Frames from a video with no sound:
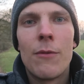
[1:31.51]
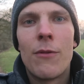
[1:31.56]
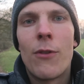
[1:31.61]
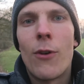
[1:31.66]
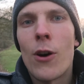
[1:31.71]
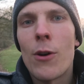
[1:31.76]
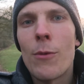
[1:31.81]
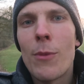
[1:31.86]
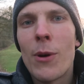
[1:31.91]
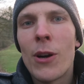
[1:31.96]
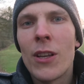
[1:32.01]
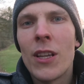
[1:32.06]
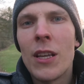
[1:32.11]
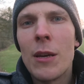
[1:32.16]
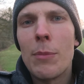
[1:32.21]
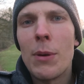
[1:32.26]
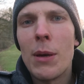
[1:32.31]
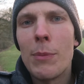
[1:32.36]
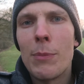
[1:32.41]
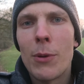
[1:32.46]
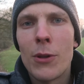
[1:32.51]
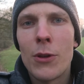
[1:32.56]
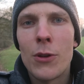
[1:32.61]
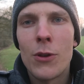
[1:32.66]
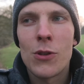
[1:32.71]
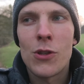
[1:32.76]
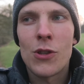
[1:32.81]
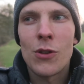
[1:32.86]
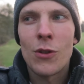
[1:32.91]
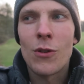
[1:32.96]
Formerly people
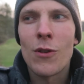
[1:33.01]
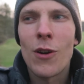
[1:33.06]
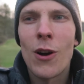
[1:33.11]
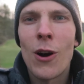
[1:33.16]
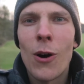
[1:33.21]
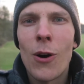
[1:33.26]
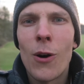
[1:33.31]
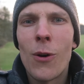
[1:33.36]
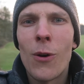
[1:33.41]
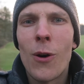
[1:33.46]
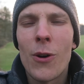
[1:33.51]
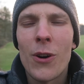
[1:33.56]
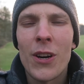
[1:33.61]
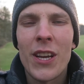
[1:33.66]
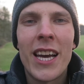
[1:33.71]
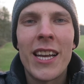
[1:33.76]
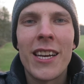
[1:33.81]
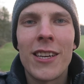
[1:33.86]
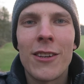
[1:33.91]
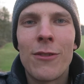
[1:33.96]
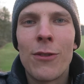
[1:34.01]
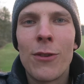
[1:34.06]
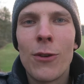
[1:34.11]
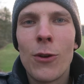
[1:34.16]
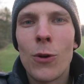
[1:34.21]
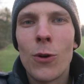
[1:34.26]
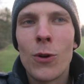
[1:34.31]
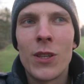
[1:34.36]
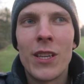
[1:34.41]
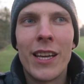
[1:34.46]
used to grow organic
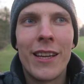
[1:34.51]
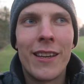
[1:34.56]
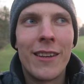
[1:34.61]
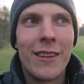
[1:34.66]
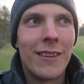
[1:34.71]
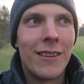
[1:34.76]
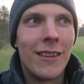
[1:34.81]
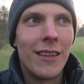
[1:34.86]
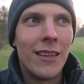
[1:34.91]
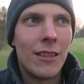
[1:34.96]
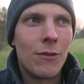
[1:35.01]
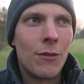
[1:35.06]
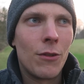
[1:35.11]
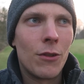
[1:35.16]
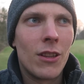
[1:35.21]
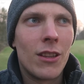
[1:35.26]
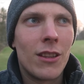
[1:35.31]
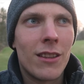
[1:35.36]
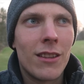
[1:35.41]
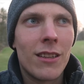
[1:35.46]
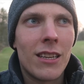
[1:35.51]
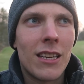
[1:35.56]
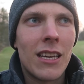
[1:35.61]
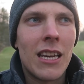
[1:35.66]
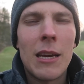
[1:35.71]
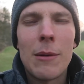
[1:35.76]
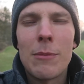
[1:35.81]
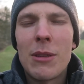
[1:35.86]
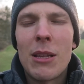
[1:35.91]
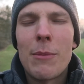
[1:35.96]
food and it would
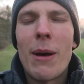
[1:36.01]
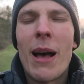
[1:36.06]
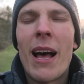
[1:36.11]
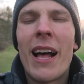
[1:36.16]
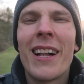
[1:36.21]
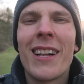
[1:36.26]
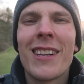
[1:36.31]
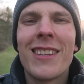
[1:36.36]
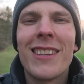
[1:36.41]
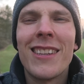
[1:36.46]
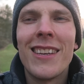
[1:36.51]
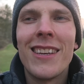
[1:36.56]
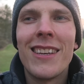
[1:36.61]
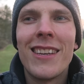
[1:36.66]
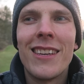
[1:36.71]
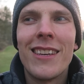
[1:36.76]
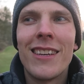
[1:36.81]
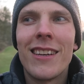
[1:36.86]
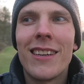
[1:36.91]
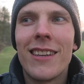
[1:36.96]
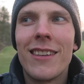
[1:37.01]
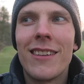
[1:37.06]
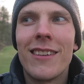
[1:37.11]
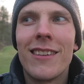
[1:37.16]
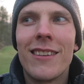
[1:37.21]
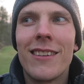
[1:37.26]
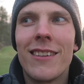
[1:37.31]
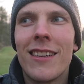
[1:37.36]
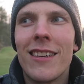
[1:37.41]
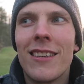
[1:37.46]
keep them healthy
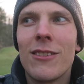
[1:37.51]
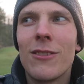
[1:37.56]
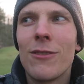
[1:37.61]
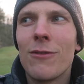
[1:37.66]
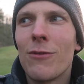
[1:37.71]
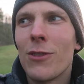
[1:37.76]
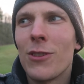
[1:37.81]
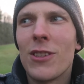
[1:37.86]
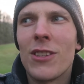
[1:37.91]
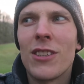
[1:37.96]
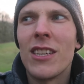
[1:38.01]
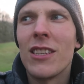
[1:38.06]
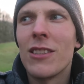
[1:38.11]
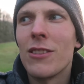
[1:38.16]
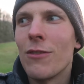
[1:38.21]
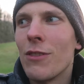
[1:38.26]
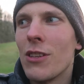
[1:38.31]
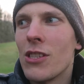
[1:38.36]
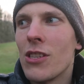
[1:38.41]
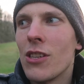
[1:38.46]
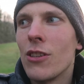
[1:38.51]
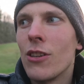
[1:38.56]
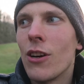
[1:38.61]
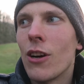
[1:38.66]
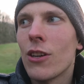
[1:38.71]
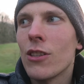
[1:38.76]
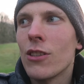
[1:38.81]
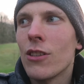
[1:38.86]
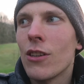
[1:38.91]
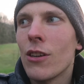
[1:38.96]
and they wouldn't need to visit
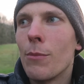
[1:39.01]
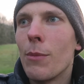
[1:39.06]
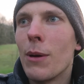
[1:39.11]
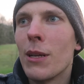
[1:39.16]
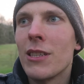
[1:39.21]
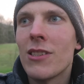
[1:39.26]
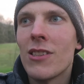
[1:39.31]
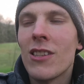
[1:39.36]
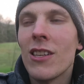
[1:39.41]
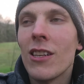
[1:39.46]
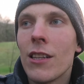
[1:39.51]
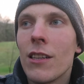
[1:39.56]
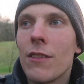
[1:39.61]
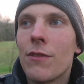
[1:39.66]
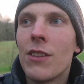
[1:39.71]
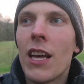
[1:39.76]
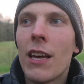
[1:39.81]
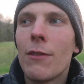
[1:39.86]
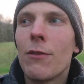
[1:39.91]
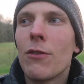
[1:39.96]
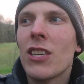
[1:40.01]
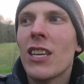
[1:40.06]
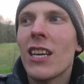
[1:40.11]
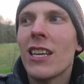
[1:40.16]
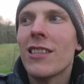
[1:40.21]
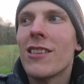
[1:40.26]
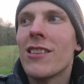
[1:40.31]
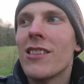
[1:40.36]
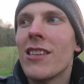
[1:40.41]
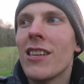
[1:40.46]
doctor, but still if they would
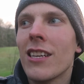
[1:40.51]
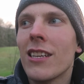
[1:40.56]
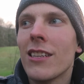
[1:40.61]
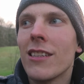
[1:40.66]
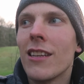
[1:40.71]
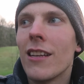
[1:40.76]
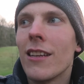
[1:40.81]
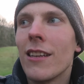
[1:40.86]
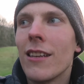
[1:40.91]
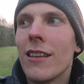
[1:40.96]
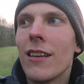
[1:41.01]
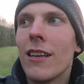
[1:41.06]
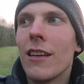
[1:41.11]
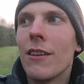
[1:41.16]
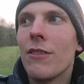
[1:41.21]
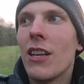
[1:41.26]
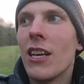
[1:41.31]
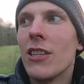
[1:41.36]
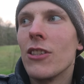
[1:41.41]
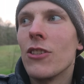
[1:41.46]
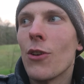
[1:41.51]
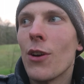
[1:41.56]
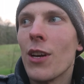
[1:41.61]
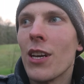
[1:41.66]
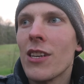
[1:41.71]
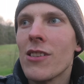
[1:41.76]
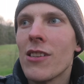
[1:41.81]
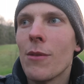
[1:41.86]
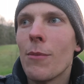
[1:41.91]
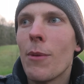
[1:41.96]
get sick, then if they
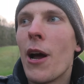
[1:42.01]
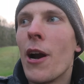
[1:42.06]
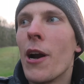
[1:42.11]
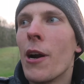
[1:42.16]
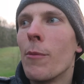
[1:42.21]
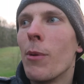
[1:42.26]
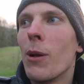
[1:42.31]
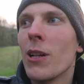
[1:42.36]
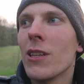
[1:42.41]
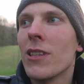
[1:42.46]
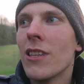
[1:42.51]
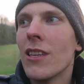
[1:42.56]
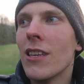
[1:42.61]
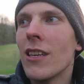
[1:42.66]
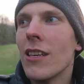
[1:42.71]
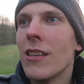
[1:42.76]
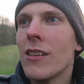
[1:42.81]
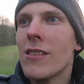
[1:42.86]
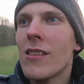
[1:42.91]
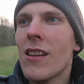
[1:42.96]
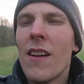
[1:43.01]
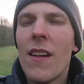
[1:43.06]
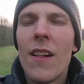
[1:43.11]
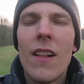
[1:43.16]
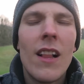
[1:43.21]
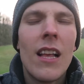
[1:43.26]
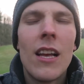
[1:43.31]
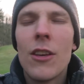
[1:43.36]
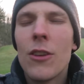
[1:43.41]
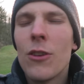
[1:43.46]
drink some herbal teas,
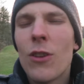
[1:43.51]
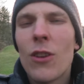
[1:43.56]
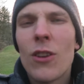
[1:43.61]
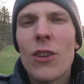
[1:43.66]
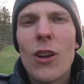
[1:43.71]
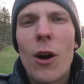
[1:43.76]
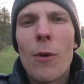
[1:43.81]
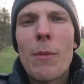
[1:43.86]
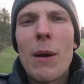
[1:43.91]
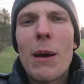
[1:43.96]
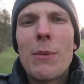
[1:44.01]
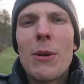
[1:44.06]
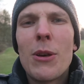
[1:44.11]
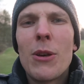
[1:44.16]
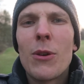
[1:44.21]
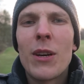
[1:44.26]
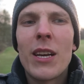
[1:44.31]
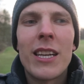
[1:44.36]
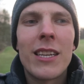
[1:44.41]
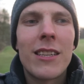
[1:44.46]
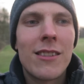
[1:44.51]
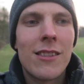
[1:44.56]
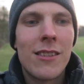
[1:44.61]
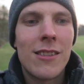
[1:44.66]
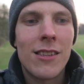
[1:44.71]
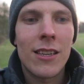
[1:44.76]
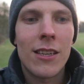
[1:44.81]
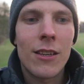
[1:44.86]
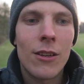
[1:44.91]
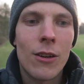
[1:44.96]
you don't know, maybe you get
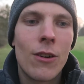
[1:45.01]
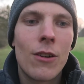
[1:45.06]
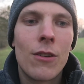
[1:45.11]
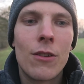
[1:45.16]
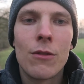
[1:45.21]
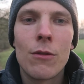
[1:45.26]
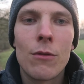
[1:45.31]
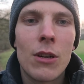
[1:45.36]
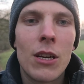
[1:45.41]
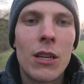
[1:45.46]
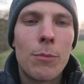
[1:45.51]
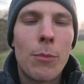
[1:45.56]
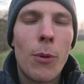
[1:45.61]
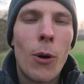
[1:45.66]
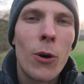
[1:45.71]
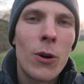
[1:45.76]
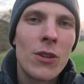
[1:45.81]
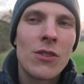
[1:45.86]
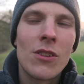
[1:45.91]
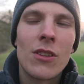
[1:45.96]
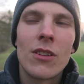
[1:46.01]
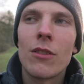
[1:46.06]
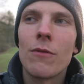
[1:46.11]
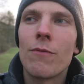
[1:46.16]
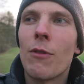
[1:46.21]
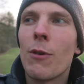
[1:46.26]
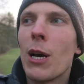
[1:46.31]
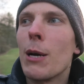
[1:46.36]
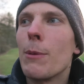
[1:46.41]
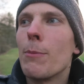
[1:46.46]
sick or you get
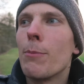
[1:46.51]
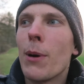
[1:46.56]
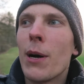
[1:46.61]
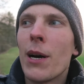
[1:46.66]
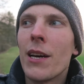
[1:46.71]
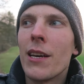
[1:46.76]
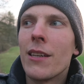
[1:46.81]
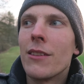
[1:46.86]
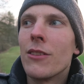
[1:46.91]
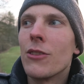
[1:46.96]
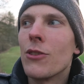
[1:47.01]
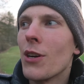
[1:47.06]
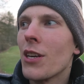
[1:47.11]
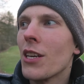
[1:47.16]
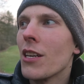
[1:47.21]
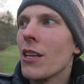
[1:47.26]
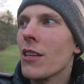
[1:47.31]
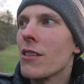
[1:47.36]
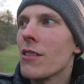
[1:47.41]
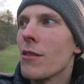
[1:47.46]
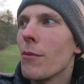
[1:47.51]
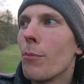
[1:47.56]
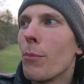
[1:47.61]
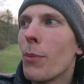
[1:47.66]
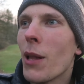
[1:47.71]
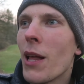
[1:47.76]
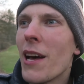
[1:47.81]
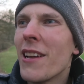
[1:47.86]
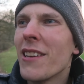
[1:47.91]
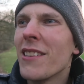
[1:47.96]
poisoned by drinking some
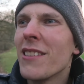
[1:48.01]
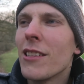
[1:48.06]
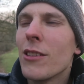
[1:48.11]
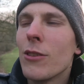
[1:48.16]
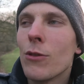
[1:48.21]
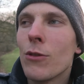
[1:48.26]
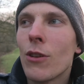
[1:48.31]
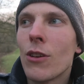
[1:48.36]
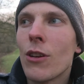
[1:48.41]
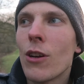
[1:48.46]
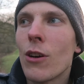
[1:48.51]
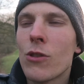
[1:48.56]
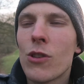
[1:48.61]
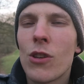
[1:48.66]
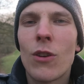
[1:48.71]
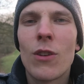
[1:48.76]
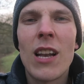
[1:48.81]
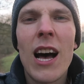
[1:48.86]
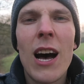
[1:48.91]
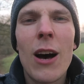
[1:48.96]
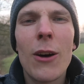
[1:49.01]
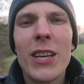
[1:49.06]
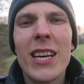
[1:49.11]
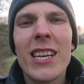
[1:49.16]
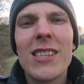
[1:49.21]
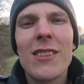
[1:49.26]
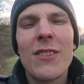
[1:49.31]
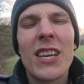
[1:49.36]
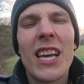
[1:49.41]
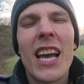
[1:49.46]
plant that you don't know. So
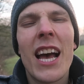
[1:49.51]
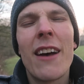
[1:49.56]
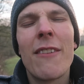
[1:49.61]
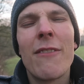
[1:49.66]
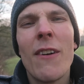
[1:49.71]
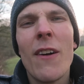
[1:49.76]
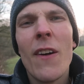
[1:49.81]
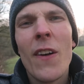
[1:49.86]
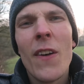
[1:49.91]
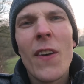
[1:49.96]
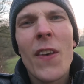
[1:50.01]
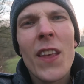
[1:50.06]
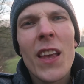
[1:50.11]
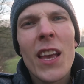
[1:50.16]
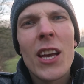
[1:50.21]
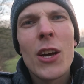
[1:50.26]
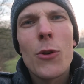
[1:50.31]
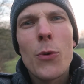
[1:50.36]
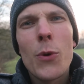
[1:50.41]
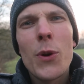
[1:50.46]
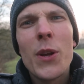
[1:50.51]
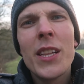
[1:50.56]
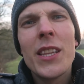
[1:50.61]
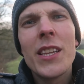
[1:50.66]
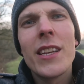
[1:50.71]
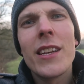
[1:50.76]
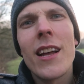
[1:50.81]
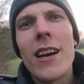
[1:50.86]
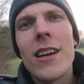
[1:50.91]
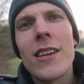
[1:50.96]
nowadays we have
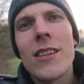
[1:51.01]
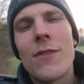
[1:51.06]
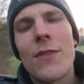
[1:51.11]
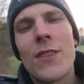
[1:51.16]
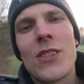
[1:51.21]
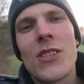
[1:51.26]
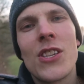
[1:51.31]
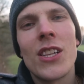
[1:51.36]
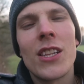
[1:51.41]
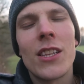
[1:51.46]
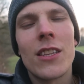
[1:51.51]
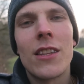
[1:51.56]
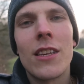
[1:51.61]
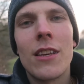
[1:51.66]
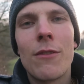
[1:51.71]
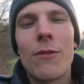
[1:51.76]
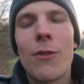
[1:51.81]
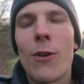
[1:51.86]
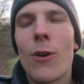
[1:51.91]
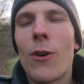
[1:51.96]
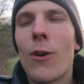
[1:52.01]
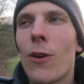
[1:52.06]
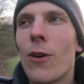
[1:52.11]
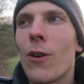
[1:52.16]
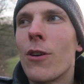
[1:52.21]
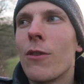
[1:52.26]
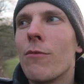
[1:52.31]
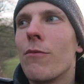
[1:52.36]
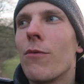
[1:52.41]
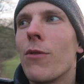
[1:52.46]
really nice facility
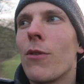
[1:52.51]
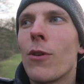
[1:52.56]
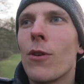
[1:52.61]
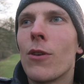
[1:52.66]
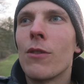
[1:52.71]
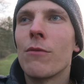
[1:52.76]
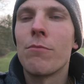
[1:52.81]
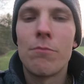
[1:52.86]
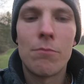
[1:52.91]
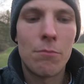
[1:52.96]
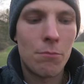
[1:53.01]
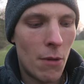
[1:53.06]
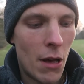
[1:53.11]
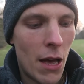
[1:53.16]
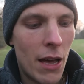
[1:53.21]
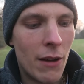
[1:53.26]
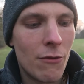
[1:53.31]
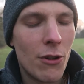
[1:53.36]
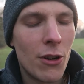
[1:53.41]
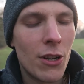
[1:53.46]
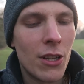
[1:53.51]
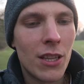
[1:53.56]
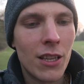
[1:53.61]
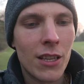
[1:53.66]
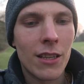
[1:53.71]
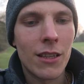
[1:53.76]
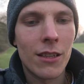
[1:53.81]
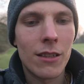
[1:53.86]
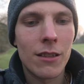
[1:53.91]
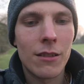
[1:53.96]
for
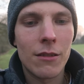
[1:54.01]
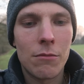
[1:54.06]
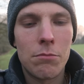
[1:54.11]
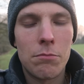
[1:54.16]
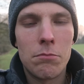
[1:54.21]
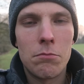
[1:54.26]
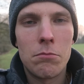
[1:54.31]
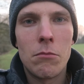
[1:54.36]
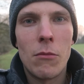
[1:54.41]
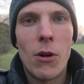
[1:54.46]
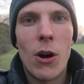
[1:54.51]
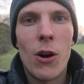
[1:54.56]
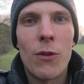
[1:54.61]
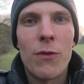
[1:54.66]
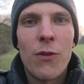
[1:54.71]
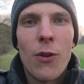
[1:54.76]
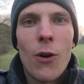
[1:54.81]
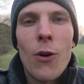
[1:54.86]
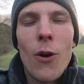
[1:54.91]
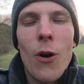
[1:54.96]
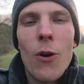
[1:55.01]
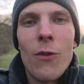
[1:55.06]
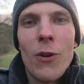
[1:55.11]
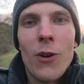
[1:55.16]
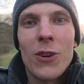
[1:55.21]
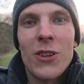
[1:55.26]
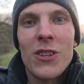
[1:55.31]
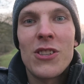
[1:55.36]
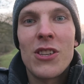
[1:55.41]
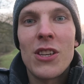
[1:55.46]
everything,
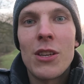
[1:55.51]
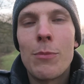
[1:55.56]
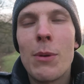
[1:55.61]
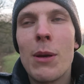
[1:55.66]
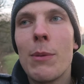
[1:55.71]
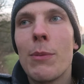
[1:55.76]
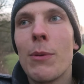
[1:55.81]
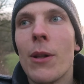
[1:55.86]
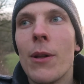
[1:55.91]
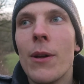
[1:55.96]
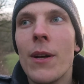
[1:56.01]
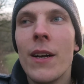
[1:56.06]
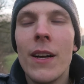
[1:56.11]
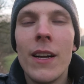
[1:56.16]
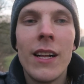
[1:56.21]
for the sick people.